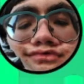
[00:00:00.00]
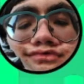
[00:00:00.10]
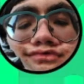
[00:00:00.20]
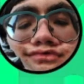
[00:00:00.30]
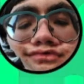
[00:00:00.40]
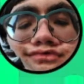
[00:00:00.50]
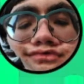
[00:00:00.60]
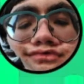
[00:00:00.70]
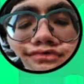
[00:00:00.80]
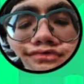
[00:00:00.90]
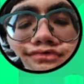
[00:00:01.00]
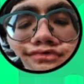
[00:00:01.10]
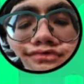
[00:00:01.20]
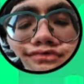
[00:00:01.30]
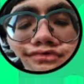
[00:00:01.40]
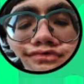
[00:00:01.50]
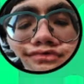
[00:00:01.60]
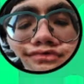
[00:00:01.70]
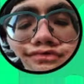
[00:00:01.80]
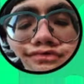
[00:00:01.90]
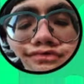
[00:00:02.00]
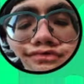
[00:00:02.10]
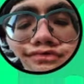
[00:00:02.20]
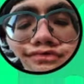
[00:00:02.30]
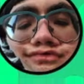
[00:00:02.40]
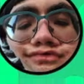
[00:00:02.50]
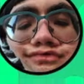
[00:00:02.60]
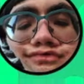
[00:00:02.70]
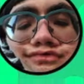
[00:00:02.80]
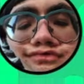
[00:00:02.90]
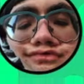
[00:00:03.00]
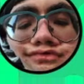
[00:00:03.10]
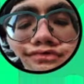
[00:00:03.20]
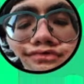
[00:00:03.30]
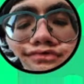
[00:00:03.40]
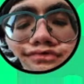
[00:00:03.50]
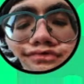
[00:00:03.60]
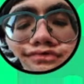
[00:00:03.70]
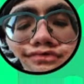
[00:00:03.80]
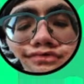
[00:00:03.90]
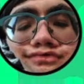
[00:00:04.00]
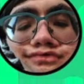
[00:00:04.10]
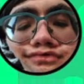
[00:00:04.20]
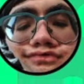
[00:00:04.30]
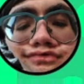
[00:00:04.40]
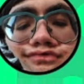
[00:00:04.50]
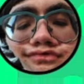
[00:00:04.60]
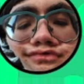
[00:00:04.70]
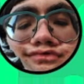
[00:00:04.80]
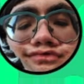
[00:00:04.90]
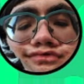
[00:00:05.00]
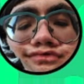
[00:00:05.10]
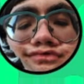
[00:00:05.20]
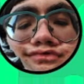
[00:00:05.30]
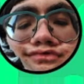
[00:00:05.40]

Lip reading: [no speech]